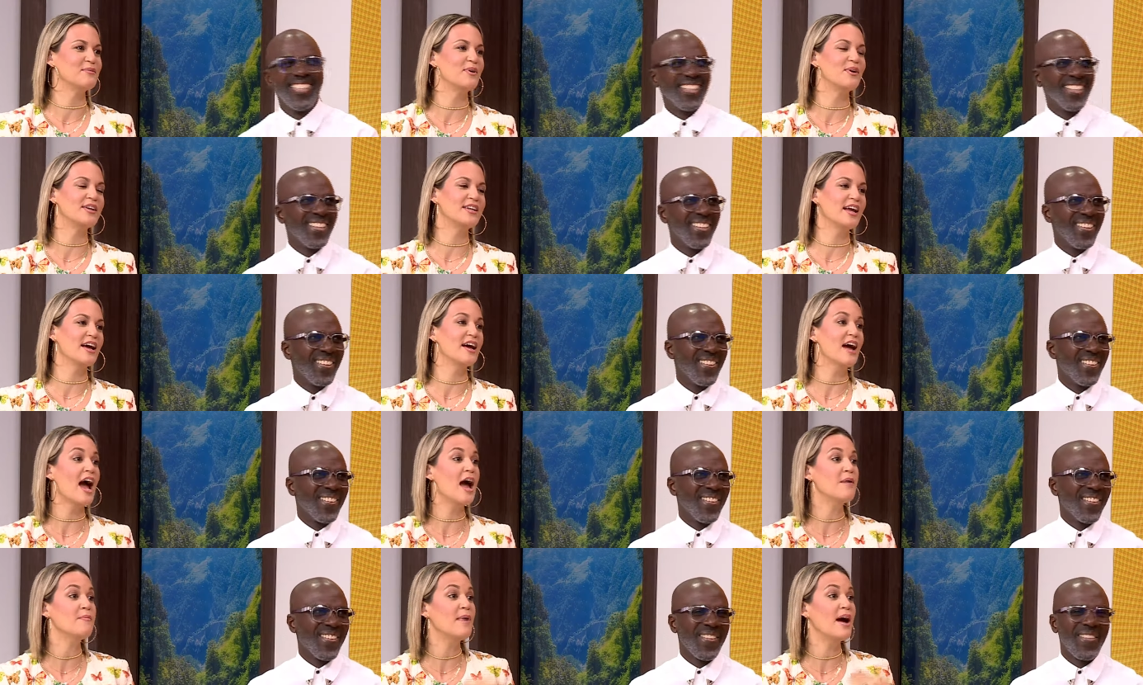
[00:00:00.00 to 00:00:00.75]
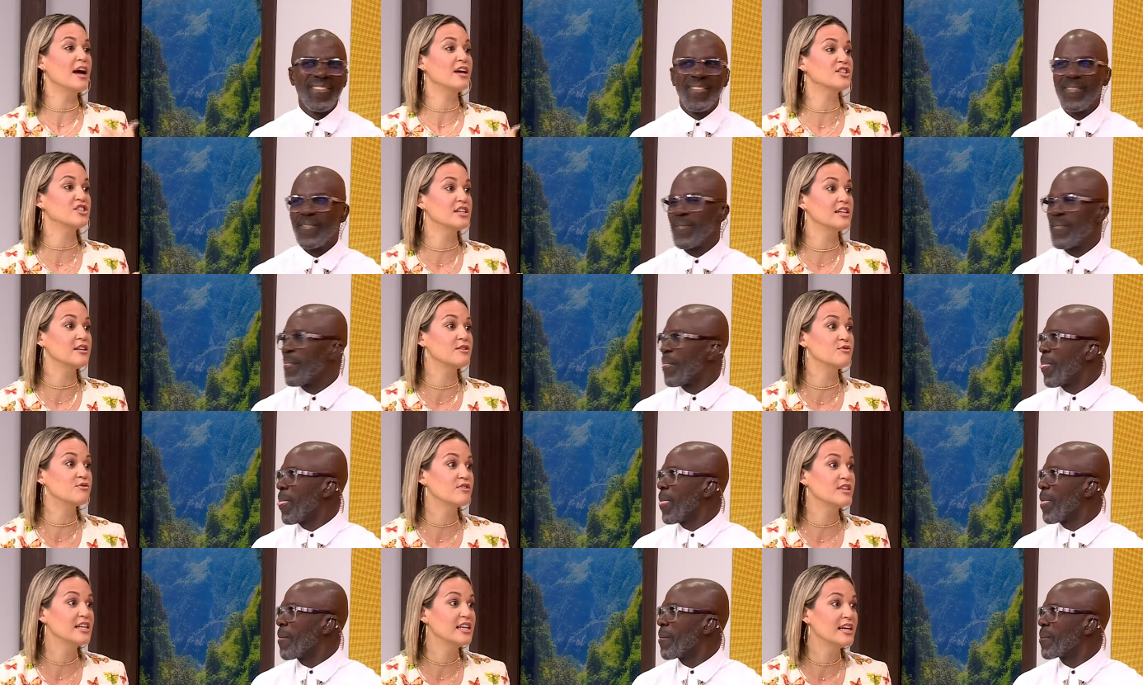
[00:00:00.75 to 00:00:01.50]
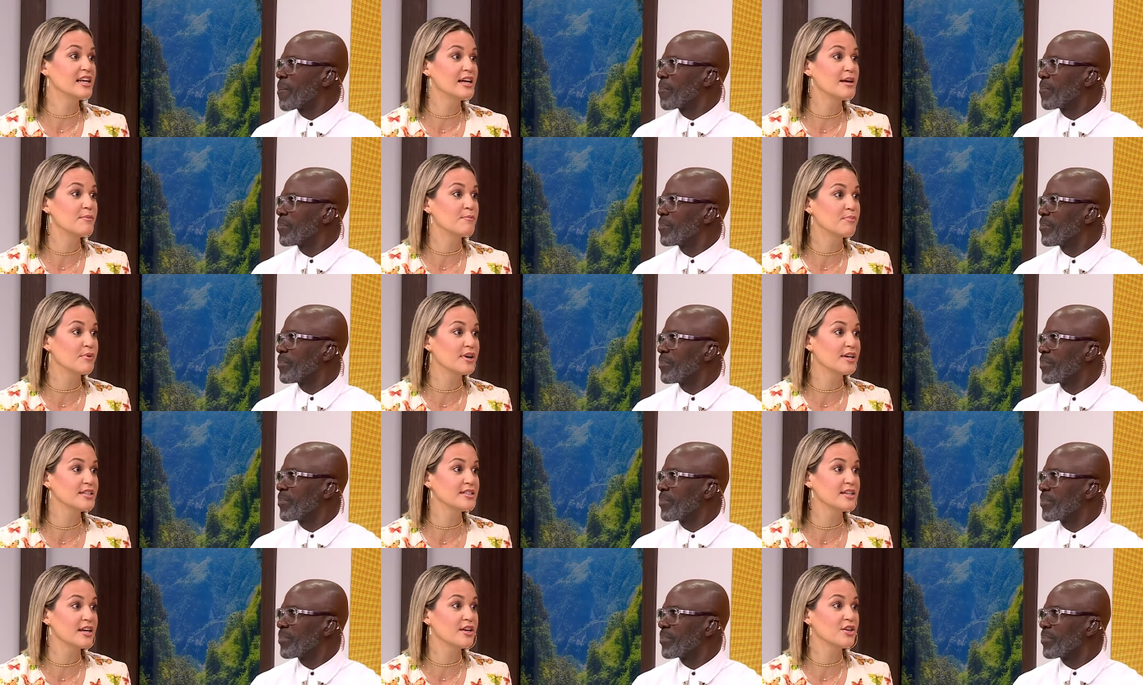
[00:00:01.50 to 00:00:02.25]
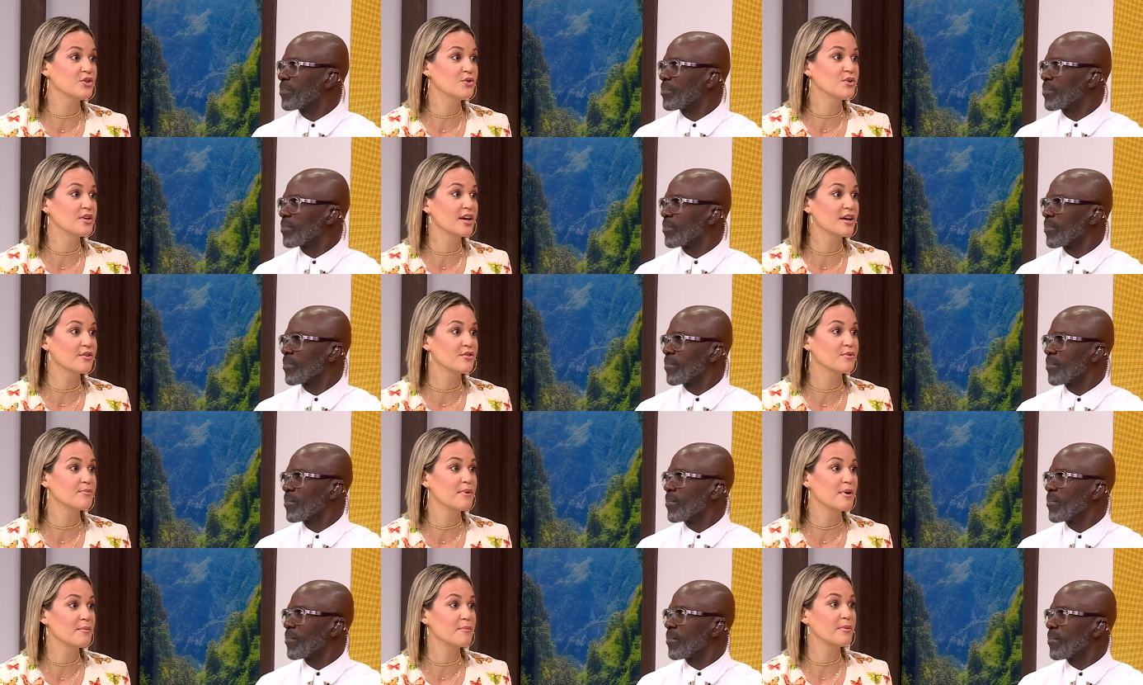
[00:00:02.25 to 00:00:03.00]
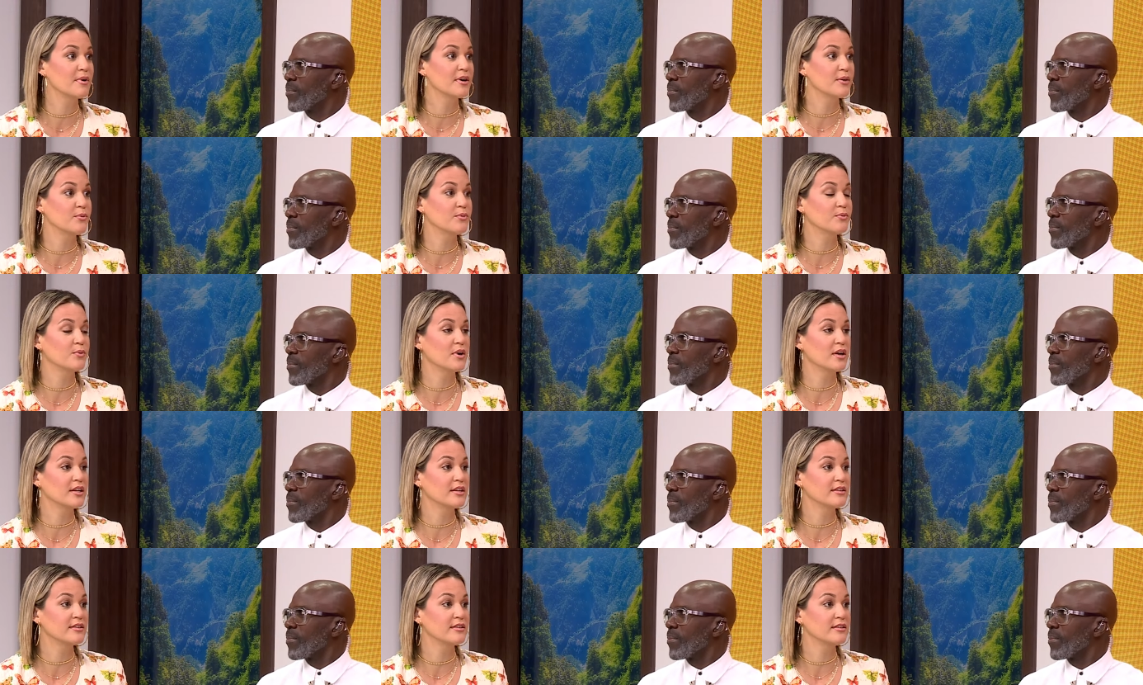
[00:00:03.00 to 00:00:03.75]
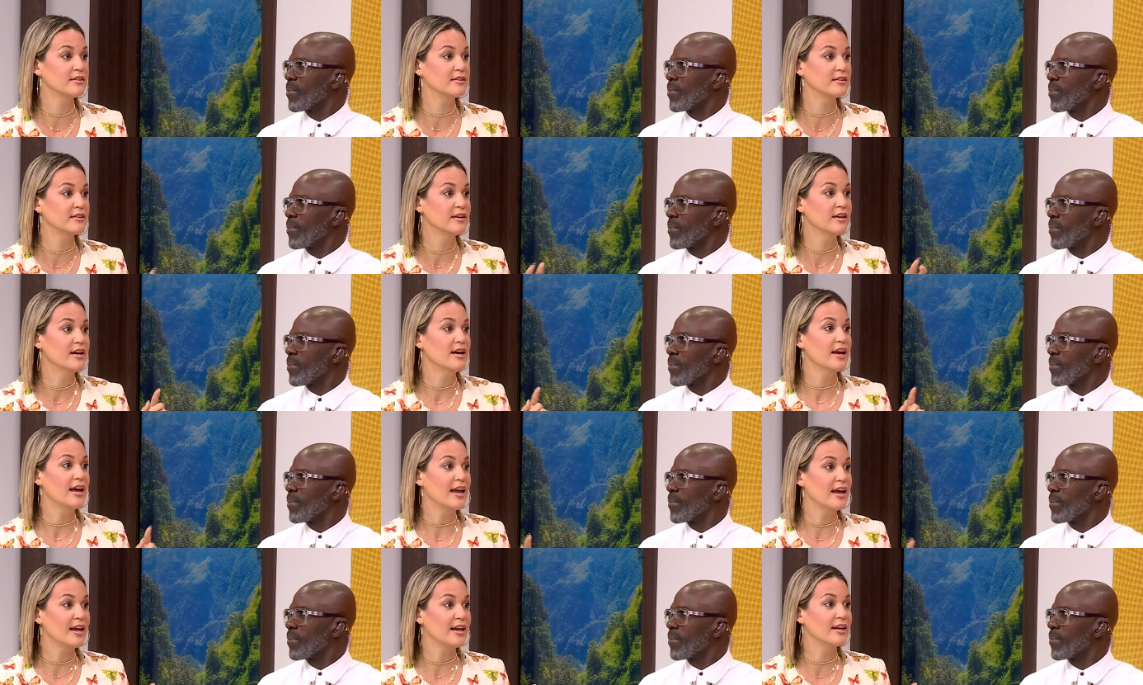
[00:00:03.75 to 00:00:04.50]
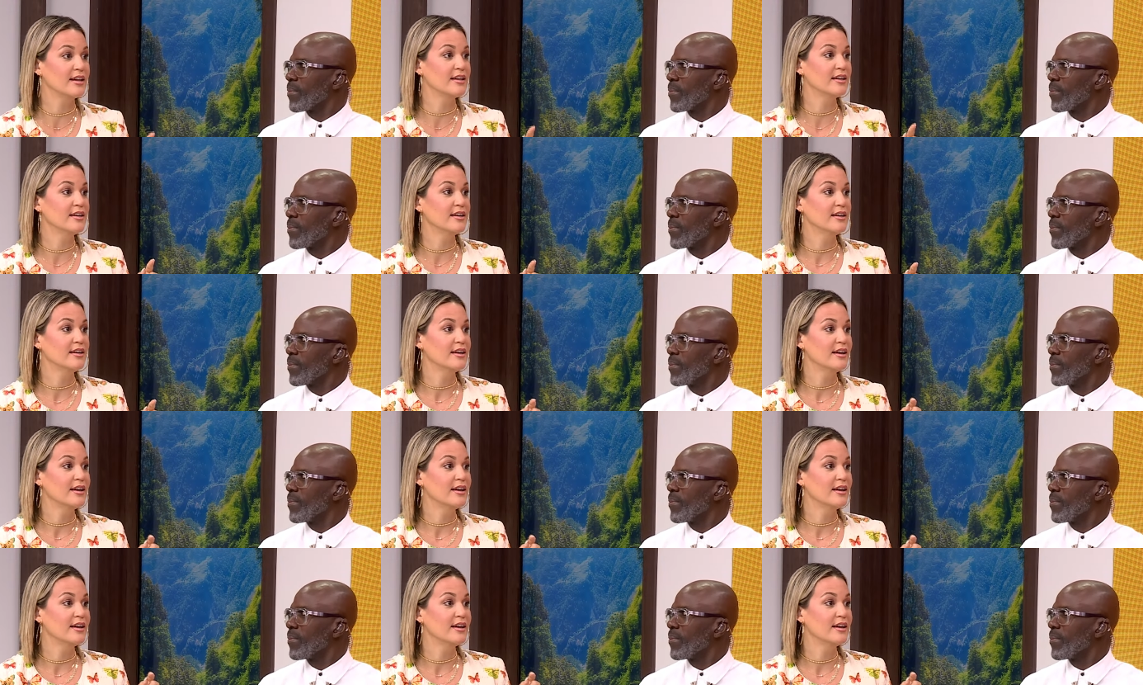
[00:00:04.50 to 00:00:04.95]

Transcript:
Speaker 1: you know. You crack yourselves up. I'm actually really impressed that you can remember what the N